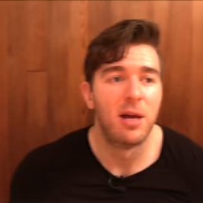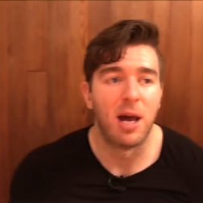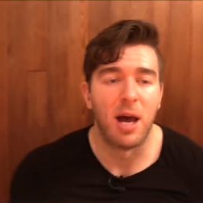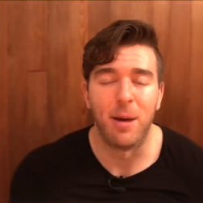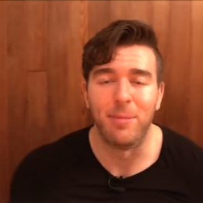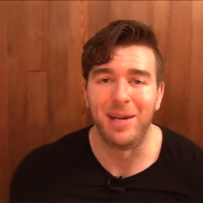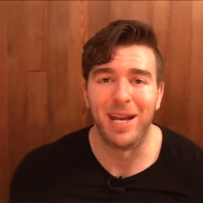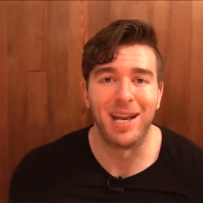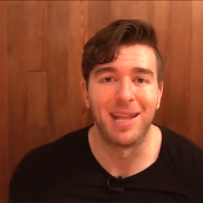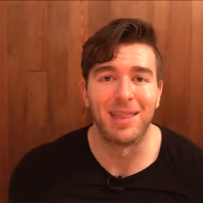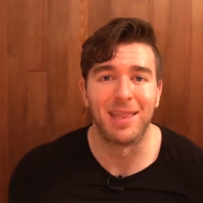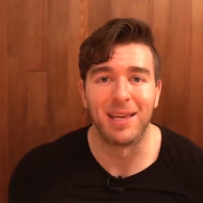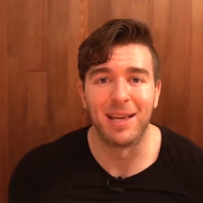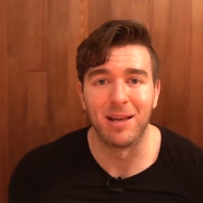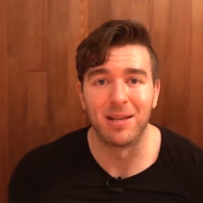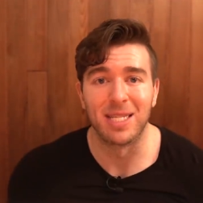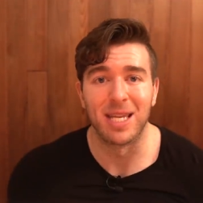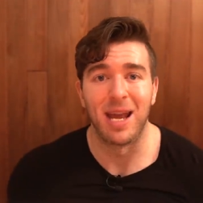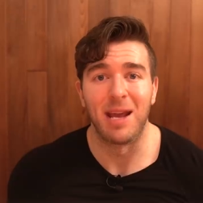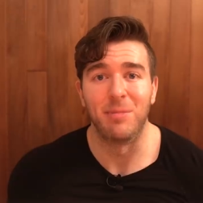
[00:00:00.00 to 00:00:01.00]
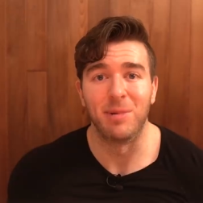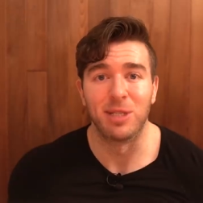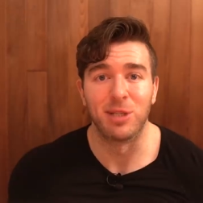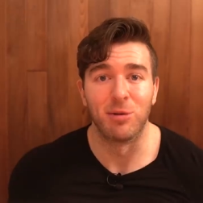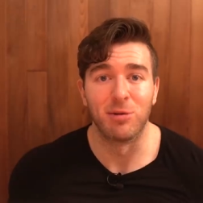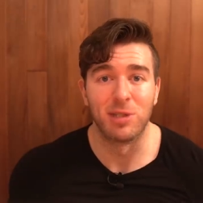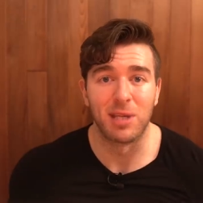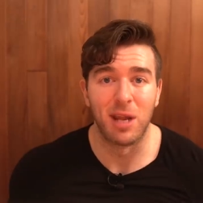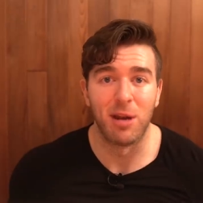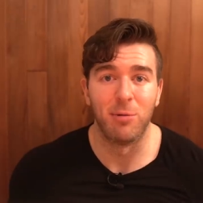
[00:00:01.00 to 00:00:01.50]
um, and anything else I am
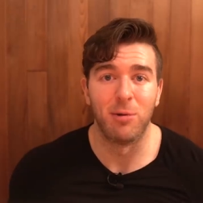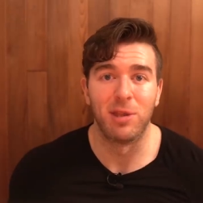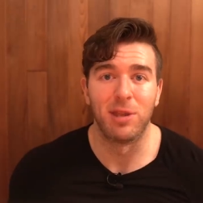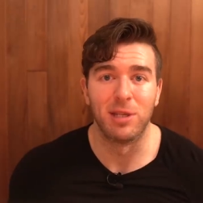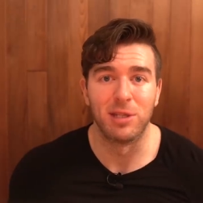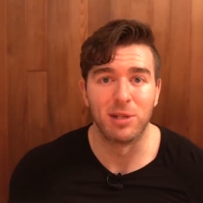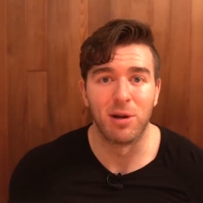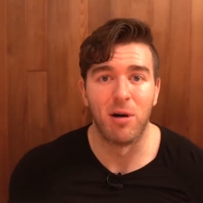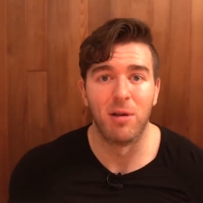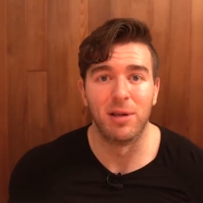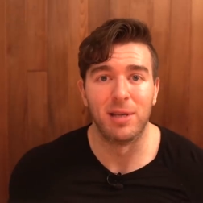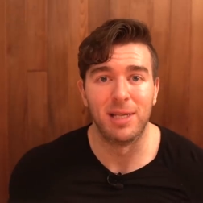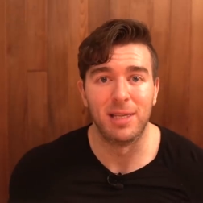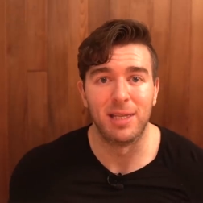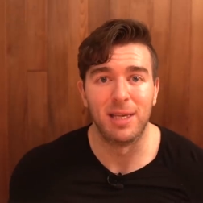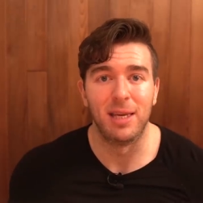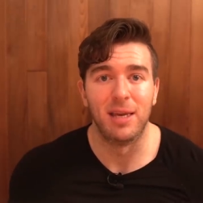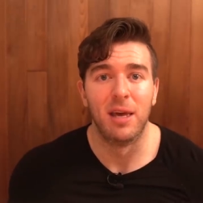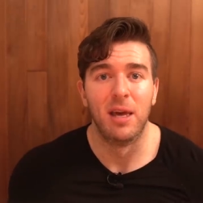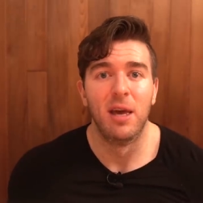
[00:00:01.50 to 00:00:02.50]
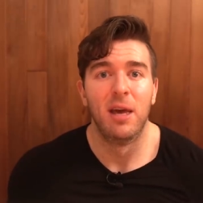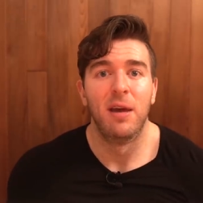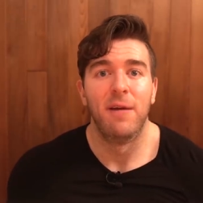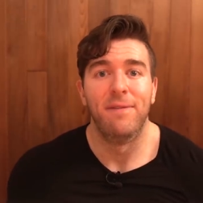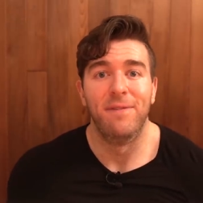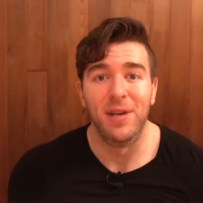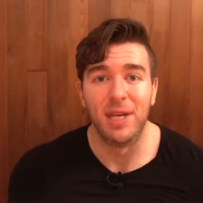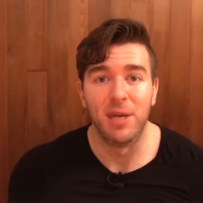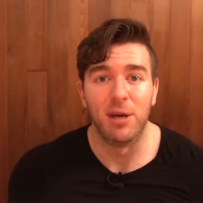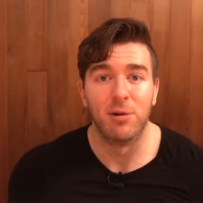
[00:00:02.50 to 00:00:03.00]
associated with, it's all in the
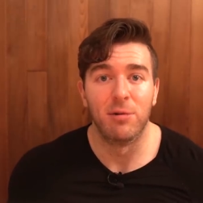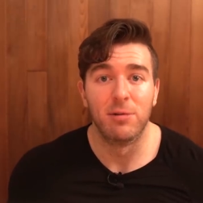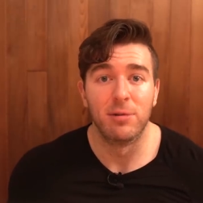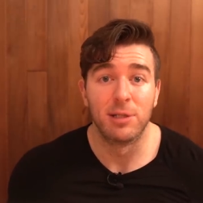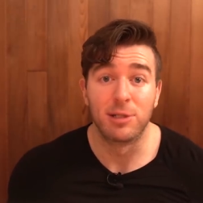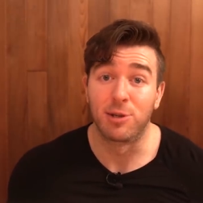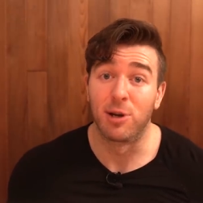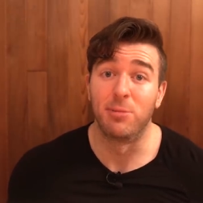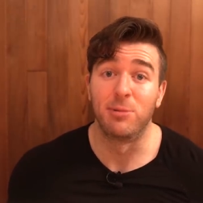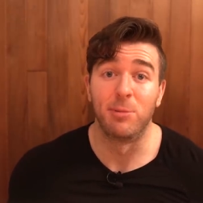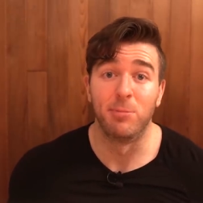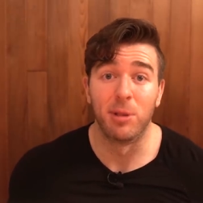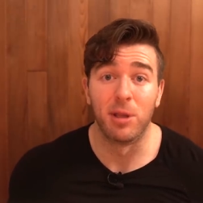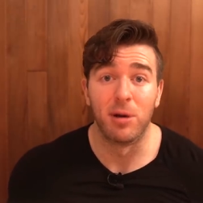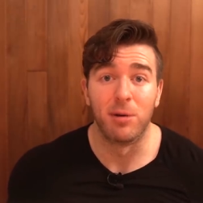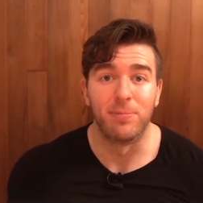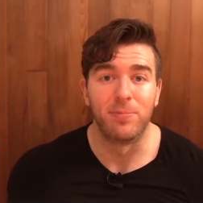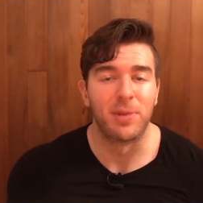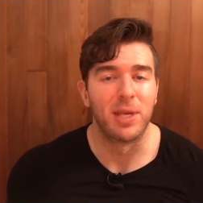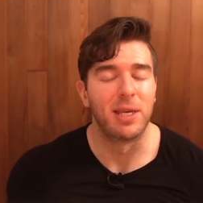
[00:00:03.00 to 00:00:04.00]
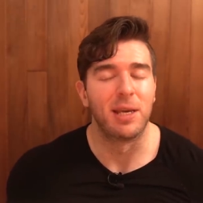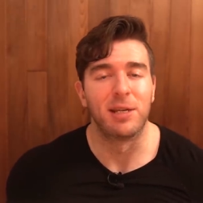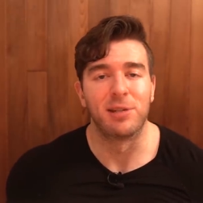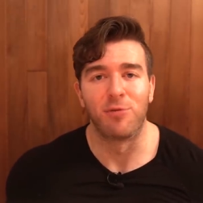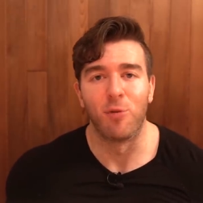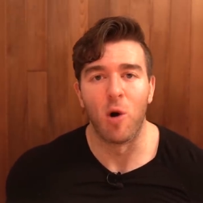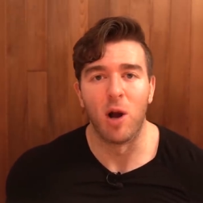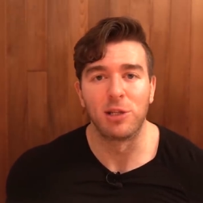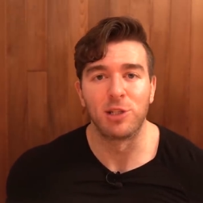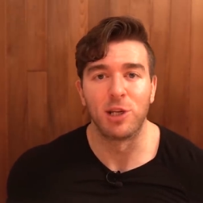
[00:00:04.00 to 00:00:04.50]
video description below. Thank you guys
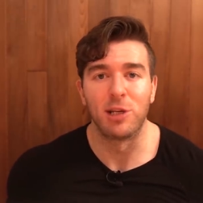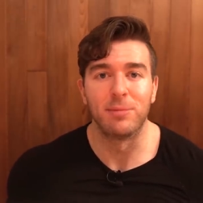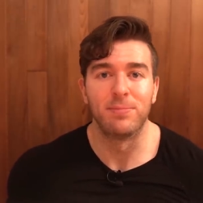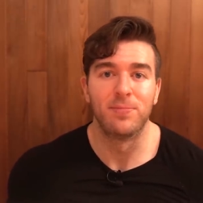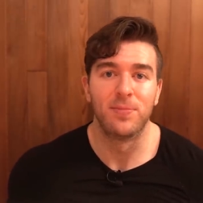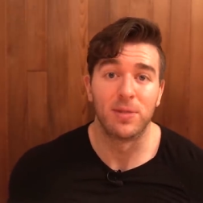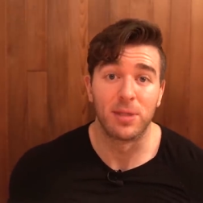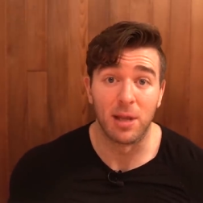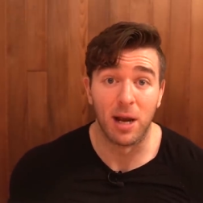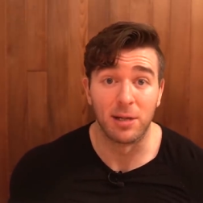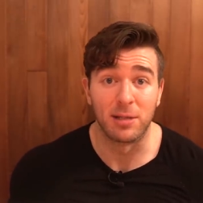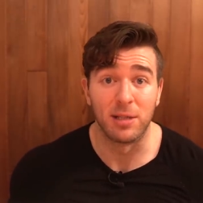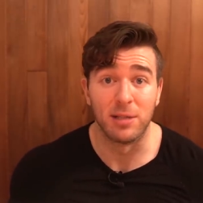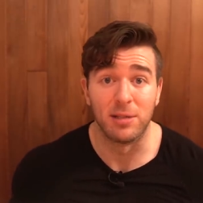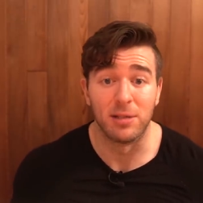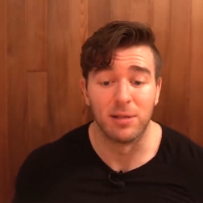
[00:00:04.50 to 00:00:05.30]
for watching. Talk to you